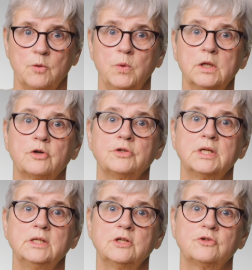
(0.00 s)
will
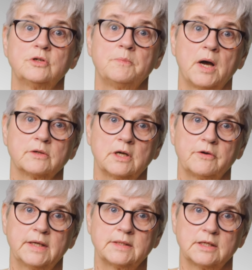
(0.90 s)
continue to demand
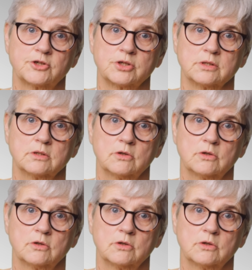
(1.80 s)
our attention.